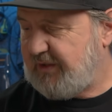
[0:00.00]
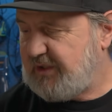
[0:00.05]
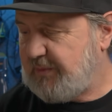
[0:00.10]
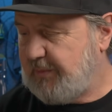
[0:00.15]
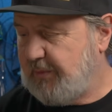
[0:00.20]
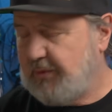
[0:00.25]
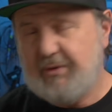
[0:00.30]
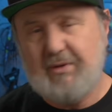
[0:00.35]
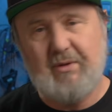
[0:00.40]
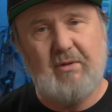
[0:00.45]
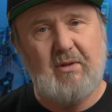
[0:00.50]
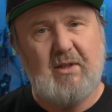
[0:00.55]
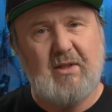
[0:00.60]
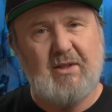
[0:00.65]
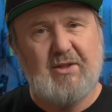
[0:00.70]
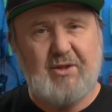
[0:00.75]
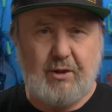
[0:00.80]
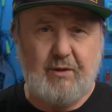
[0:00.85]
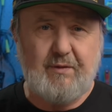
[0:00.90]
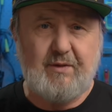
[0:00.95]
small
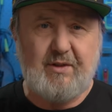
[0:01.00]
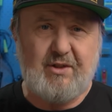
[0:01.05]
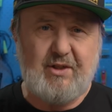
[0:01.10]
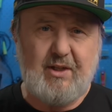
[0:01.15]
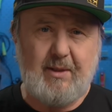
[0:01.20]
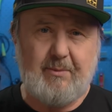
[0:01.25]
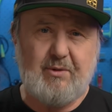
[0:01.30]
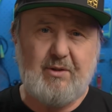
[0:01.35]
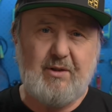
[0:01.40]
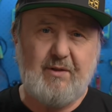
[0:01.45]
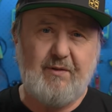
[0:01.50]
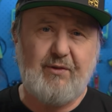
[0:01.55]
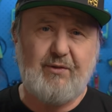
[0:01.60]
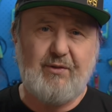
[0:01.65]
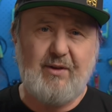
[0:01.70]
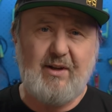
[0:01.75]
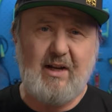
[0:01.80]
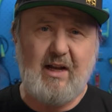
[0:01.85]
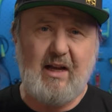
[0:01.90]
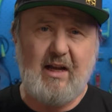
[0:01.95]
self-consumption of
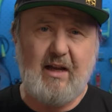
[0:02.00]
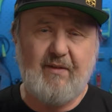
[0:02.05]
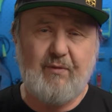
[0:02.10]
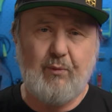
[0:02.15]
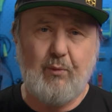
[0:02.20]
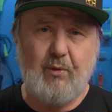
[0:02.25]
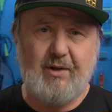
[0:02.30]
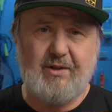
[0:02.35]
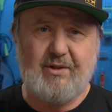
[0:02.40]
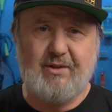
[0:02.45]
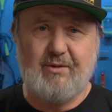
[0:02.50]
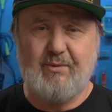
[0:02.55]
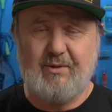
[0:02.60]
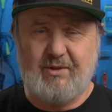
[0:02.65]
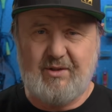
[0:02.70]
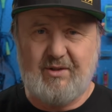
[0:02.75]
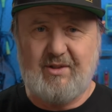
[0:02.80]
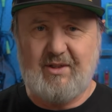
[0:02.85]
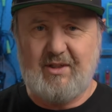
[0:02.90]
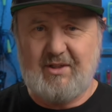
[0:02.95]
3.5 watts,
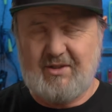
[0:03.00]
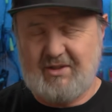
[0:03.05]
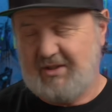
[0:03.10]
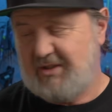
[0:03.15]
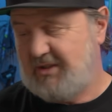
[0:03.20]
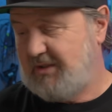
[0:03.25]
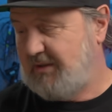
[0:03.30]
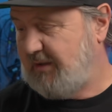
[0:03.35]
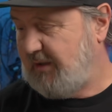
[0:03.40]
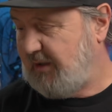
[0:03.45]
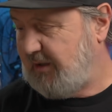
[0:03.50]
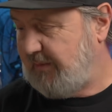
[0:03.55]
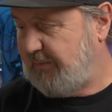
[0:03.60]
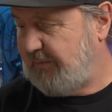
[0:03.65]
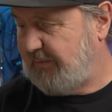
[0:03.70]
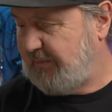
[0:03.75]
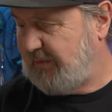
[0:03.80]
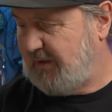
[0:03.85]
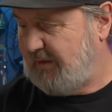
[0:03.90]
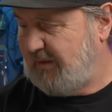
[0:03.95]
which is just
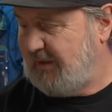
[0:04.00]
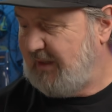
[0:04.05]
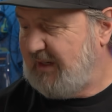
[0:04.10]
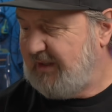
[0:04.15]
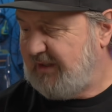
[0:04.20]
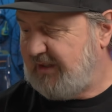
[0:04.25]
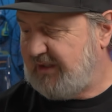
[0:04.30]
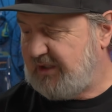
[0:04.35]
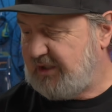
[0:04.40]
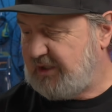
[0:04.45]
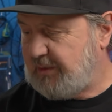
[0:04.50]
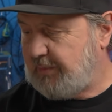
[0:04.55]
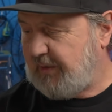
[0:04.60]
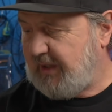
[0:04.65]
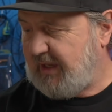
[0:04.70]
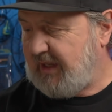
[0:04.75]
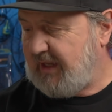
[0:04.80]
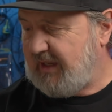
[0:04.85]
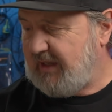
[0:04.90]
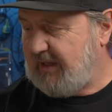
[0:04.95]
the
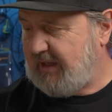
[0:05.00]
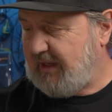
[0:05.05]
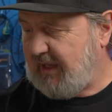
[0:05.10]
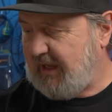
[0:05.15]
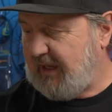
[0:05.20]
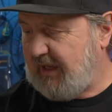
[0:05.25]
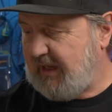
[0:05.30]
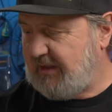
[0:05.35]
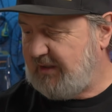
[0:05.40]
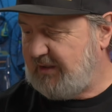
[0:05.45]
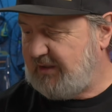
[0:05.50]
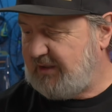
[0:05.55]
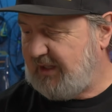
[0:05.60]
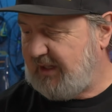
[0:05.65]
display, and